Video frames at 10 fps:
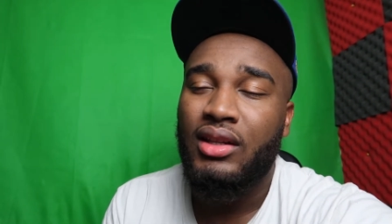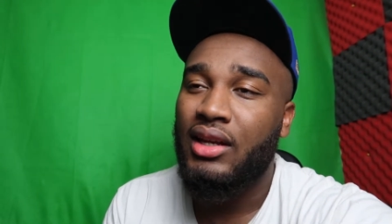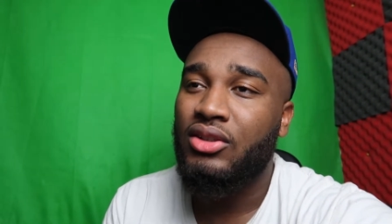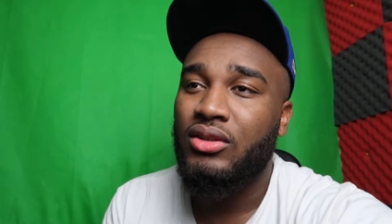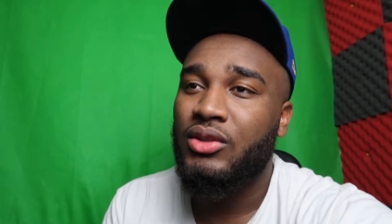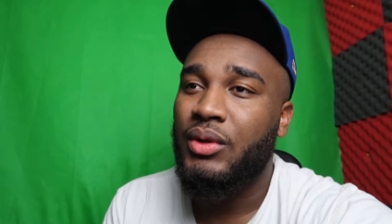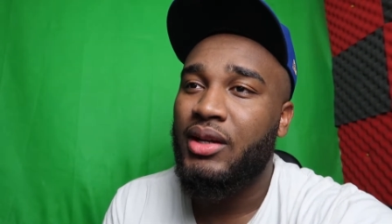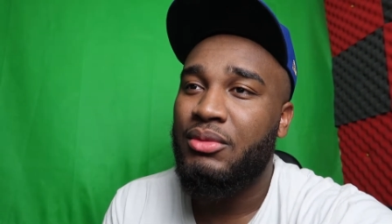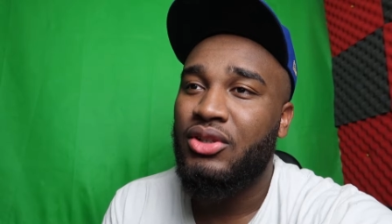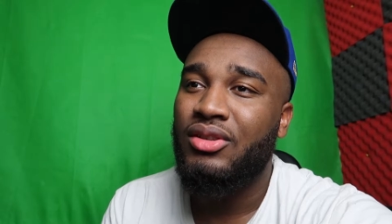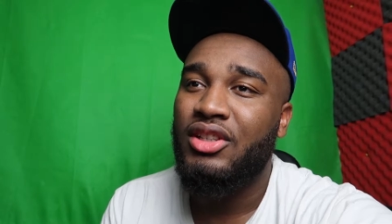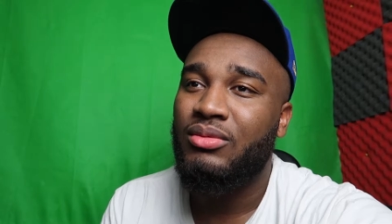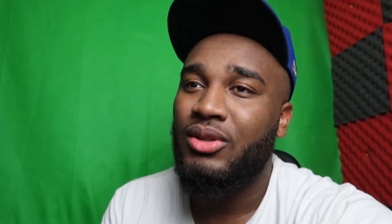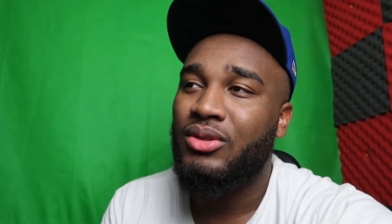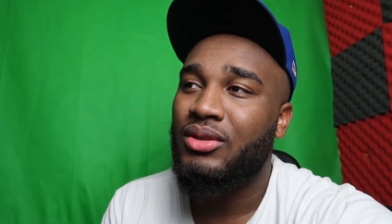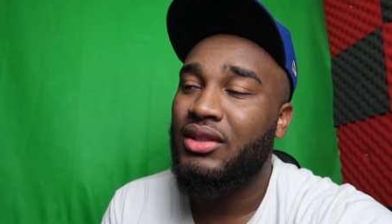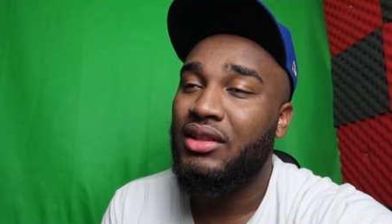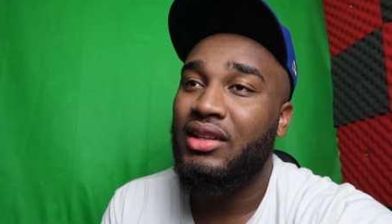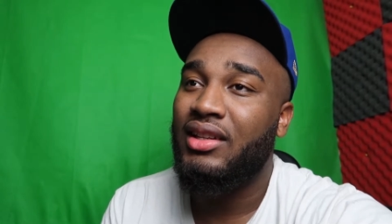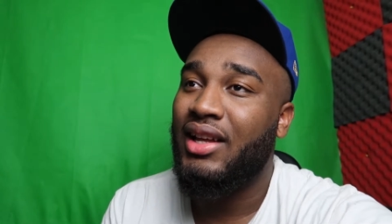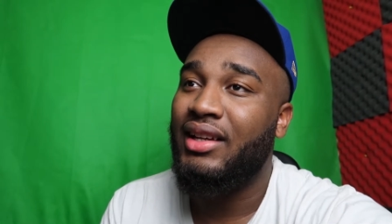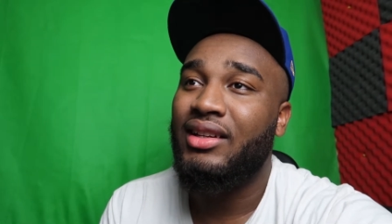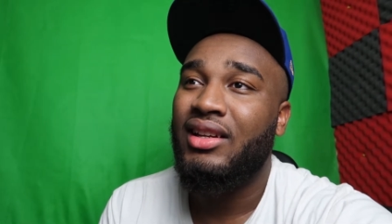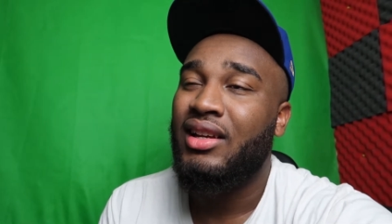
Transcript: That's the only way I'm gonna do this, bro and like